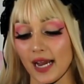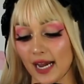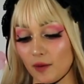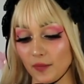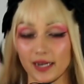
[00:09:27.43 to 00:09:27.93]

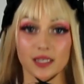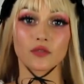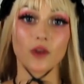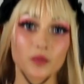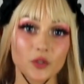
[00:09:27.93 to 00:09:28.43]
Um, and
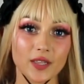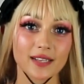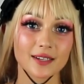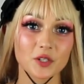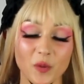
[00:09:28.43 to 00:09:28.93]
it's from
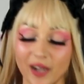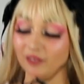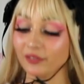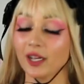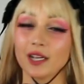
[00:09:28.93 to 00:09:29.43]

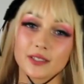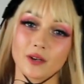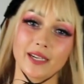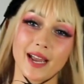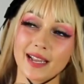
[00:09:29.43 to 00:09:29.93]
2012.
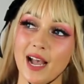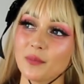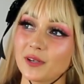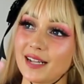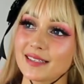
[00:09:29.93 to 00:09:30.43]
Sorry, I
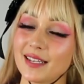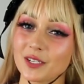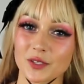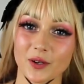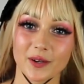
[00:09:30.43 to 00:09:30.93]
can't pronounce that
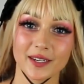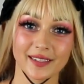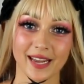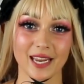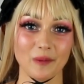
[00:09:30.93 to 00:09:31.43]
dessert
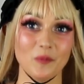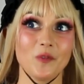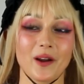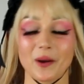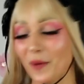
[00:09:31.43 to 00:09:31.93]
name
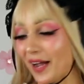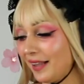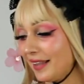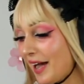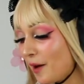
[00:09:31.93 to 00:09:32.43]
very
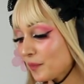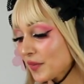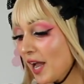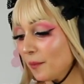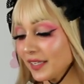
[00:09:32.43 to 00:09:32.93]
well. Um,
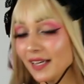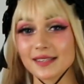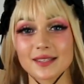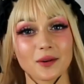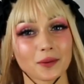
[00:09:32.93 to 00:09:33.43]
but
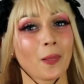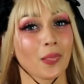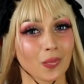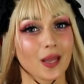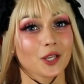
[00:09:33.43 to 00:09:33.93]
yes, so
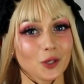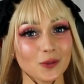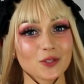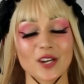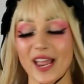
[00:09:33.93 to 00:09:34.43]

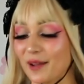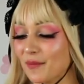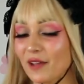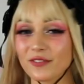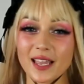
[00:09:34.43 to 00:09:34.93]
huge
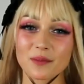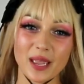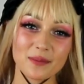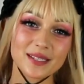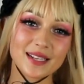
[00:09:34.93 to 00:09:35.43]
name. I feel like
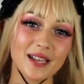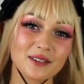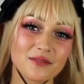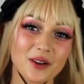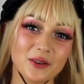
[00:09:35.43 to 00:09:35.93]
Baby is
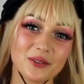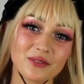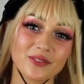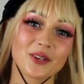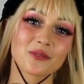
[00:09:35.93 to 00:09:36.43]
kind of
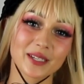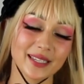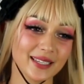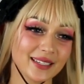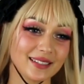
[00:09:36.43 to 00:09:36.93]
known for
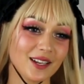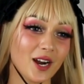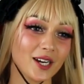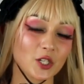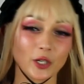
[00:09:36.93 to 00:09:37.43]
really
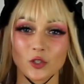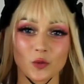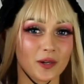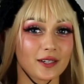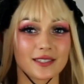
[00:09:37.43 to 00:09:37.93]
large,
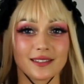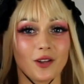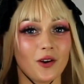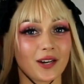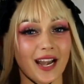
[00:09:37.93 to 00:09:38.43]
exuberant,
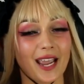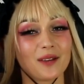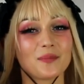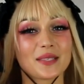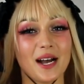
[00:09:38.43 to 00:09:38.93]
long
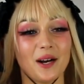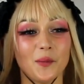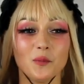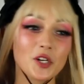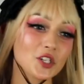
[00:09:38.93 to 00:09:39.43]
names,
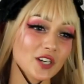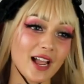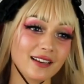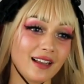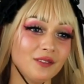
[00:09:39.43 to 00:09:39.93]
um, which
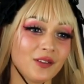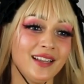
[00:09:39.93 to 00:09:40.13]
I love.